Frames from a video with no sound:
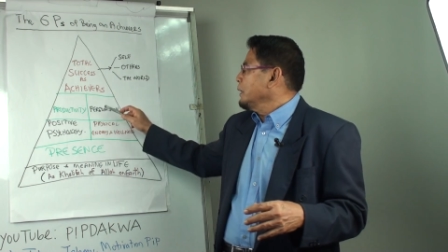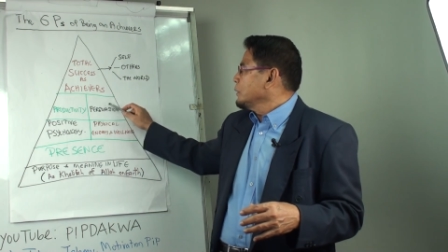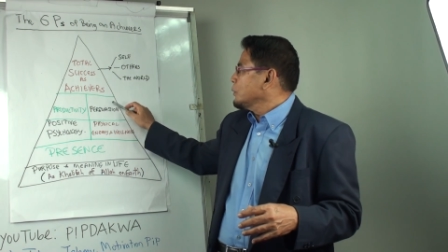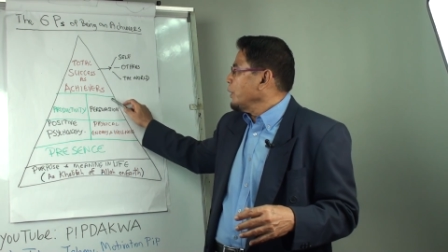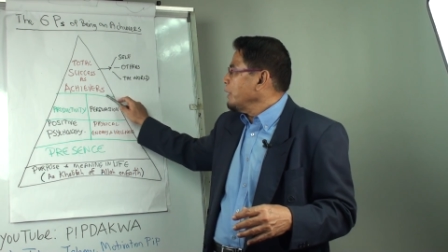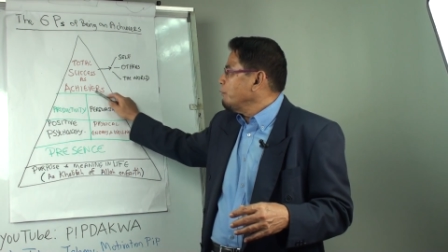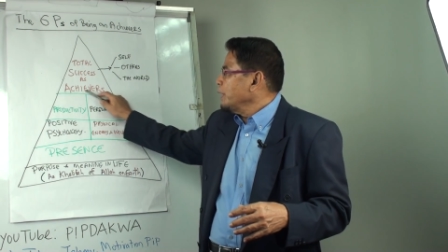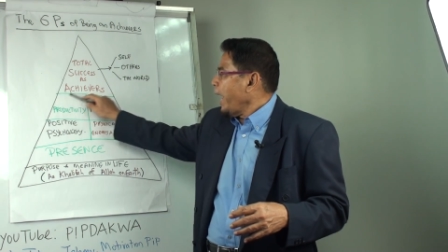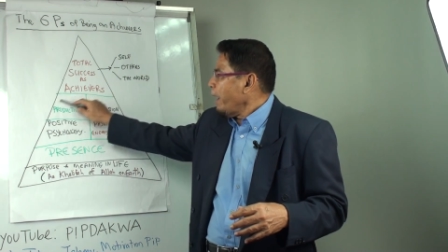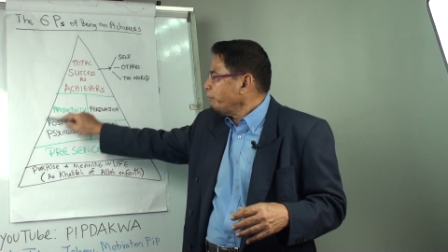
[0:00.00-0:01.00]
So if
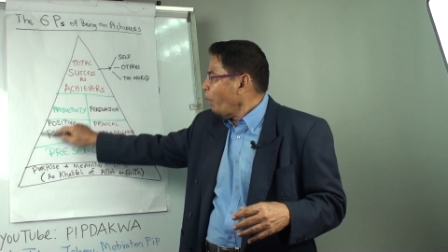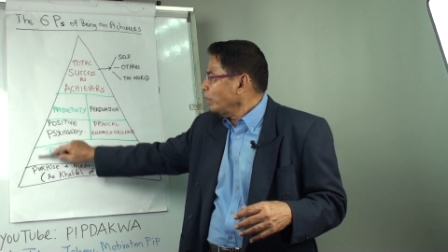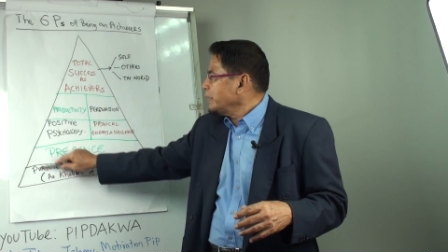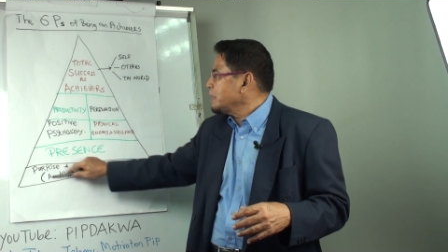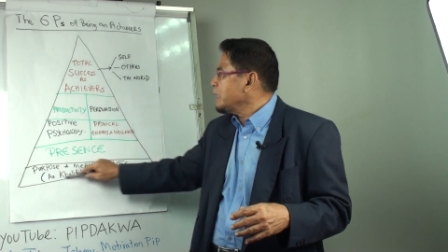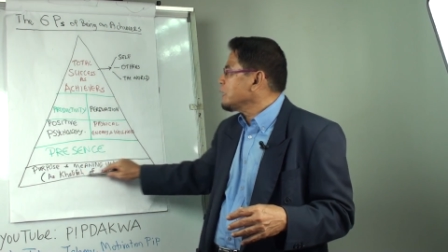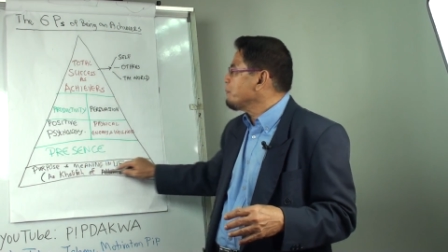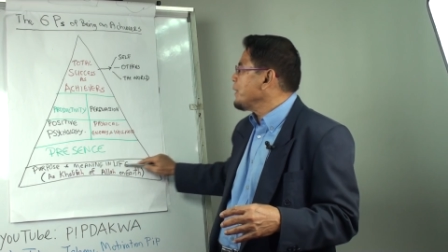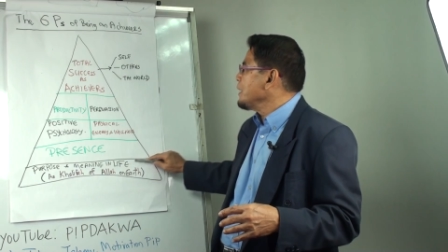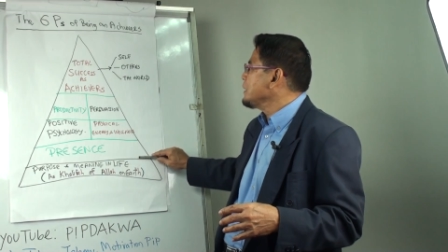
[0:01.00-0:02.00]
we have all these six
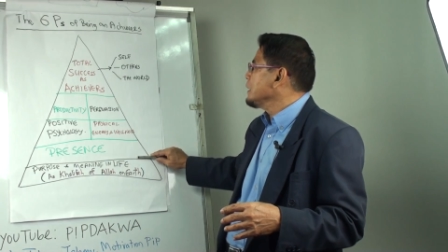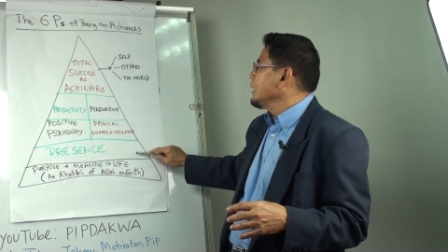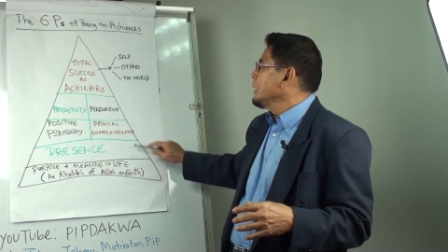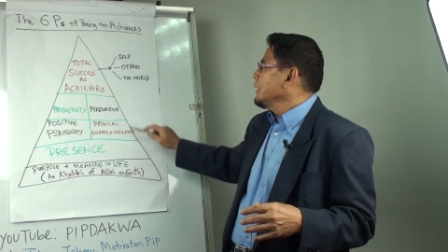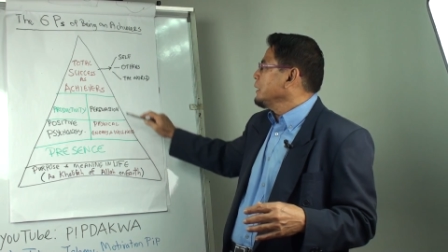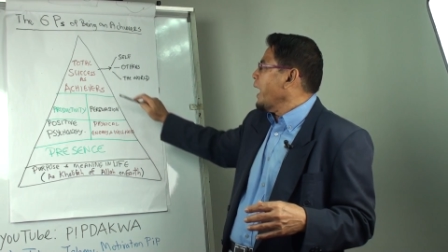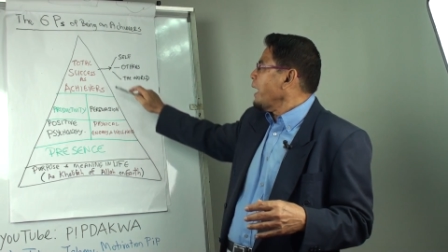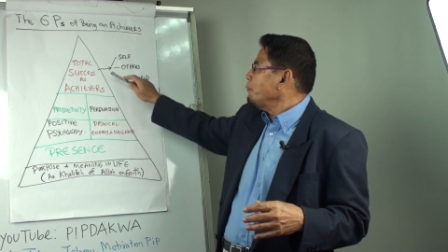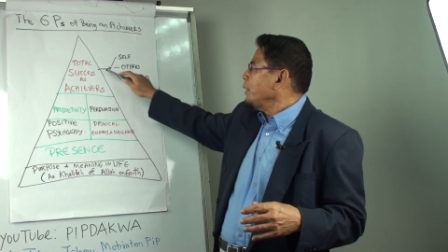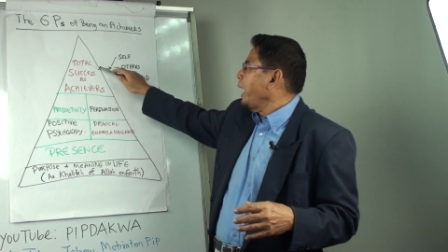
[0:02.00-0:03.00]
P's,
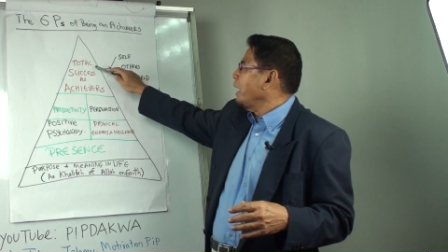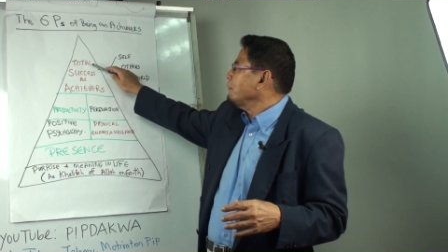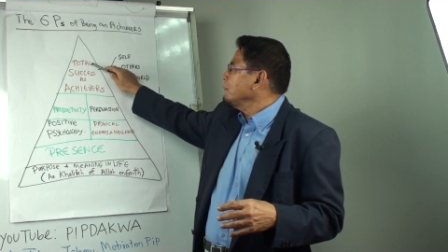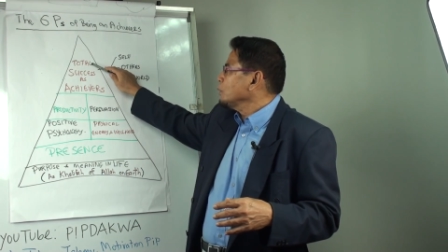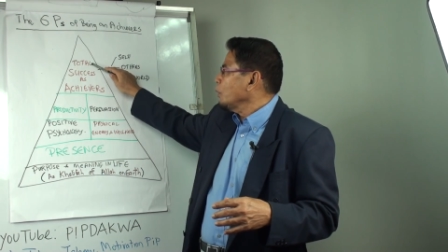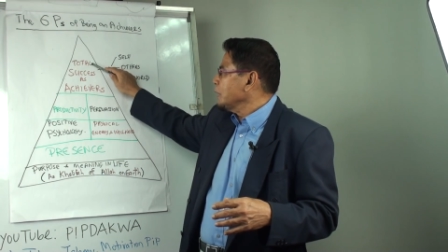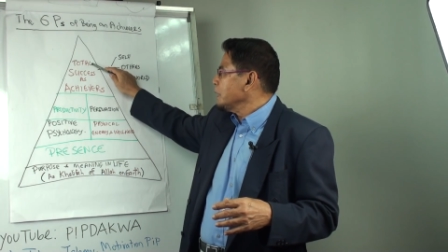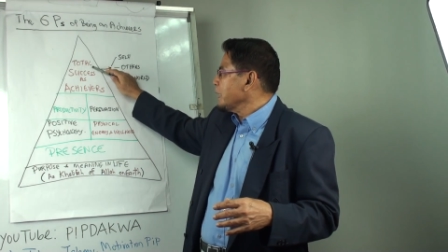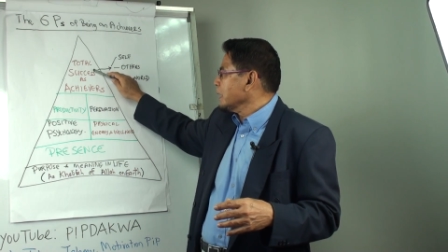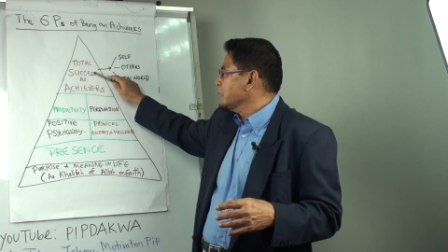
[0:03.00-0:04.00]
then we have total
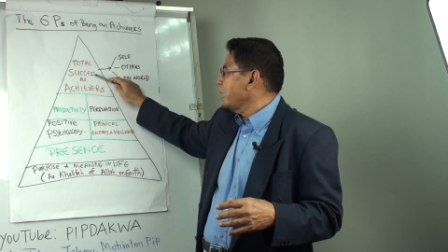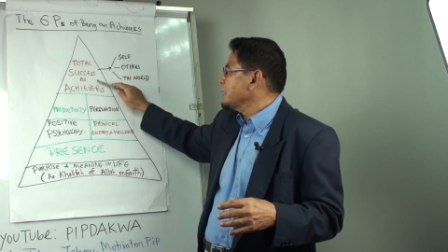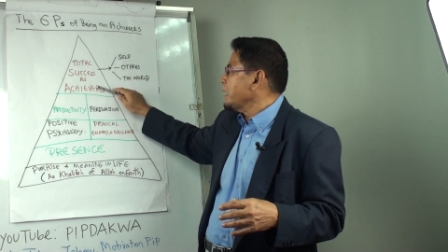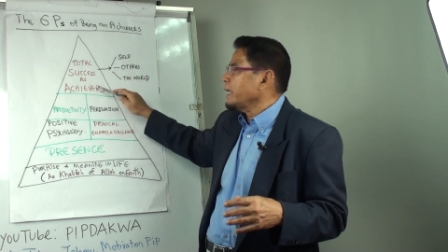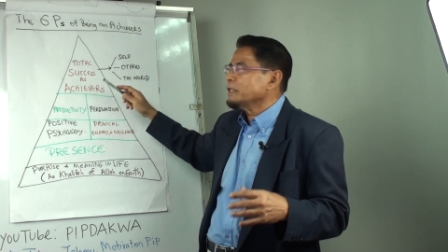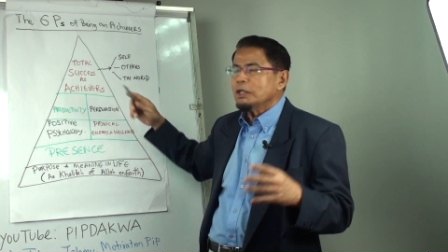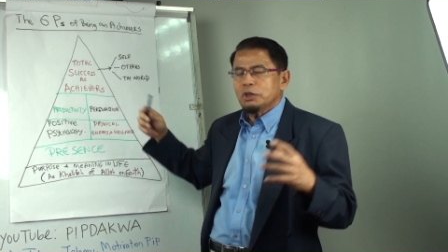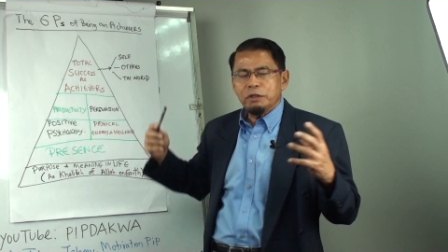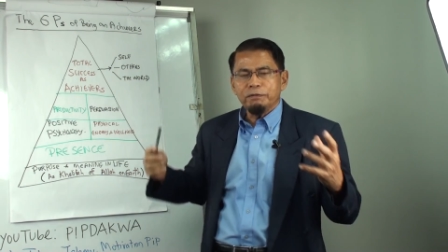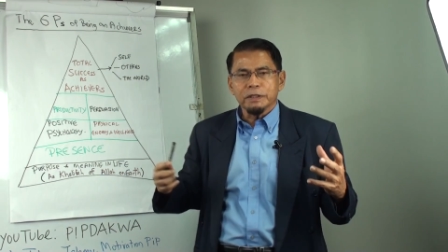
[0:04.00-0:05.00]
success as
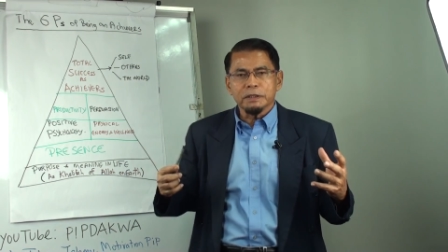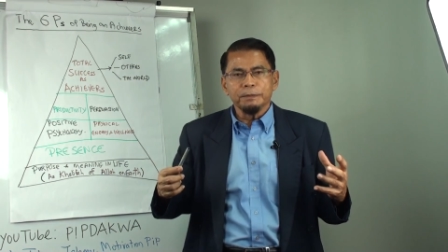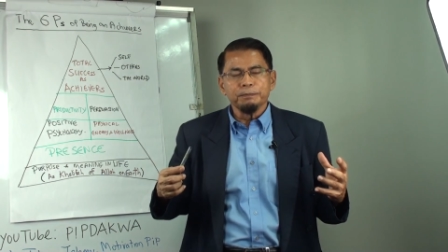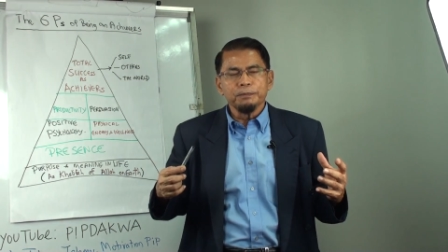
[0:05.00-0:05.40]
achievers.